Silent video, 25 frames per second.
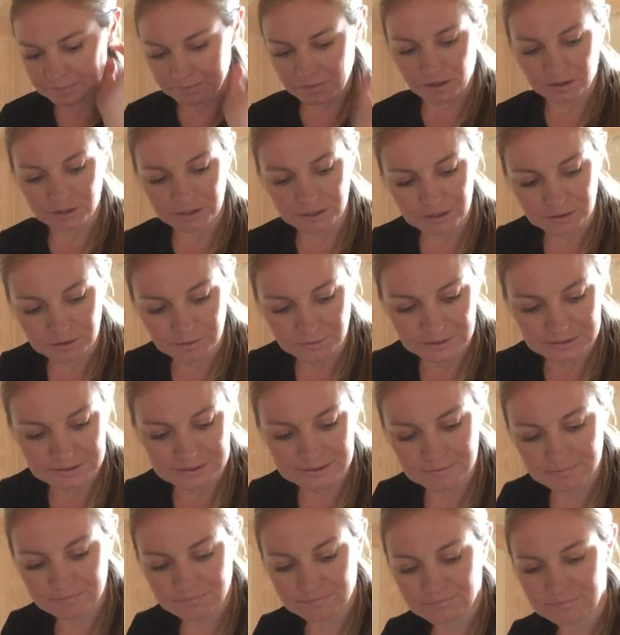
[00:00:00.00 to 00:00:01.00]
all you do
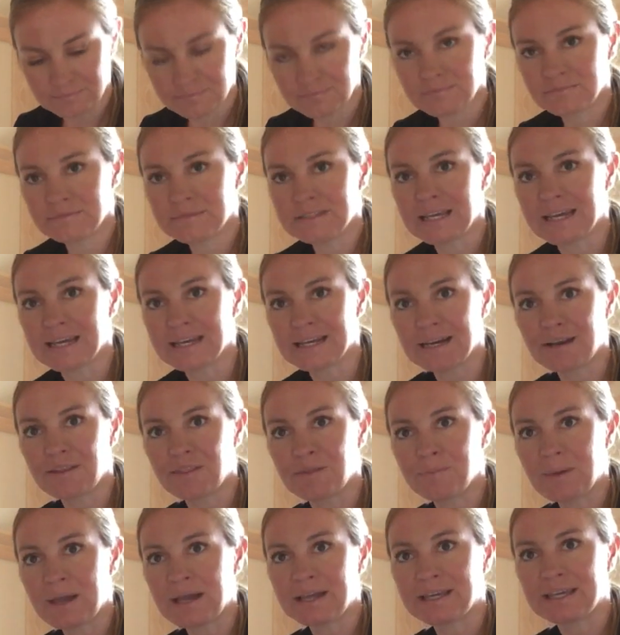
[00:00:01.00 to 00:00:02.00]
is take it out of
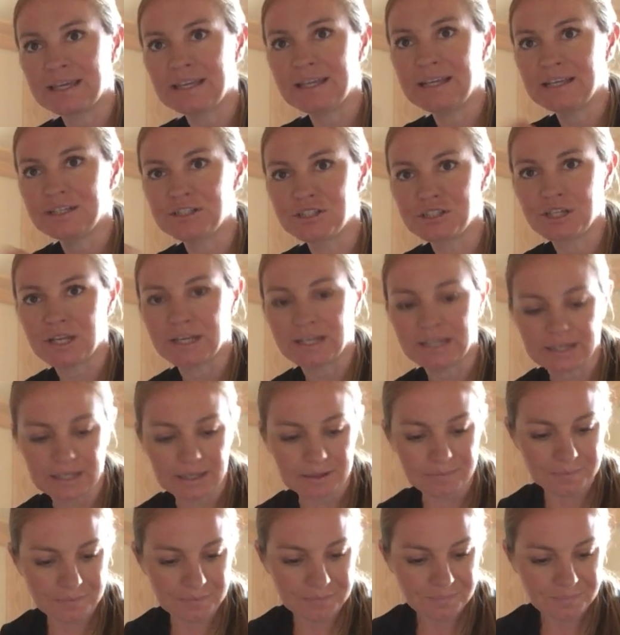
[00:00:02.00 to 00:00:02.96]
the packet and shake it up.